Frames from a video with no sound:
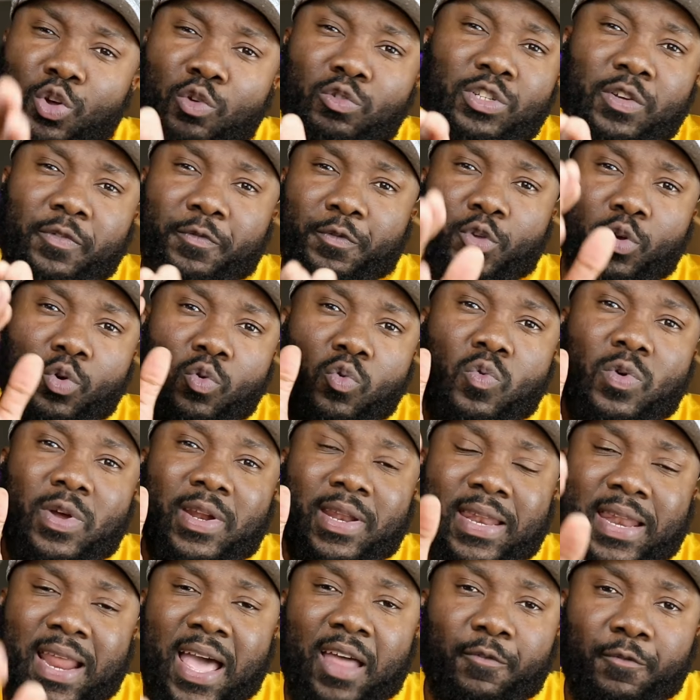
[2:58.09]
those of you who are
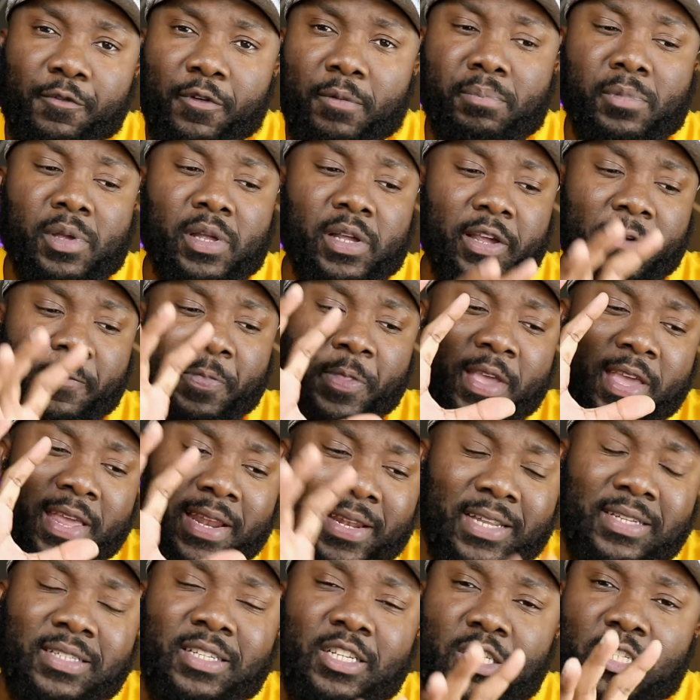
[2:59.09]
not familiar,
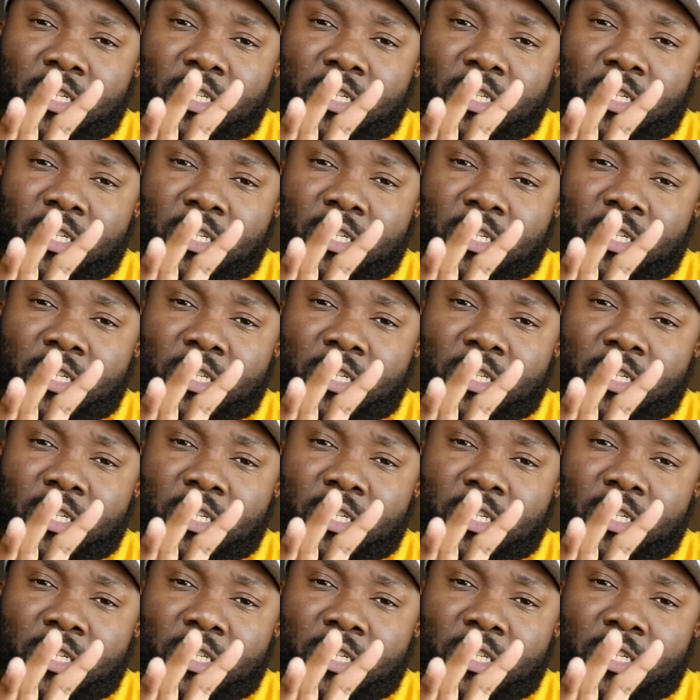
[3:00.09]
this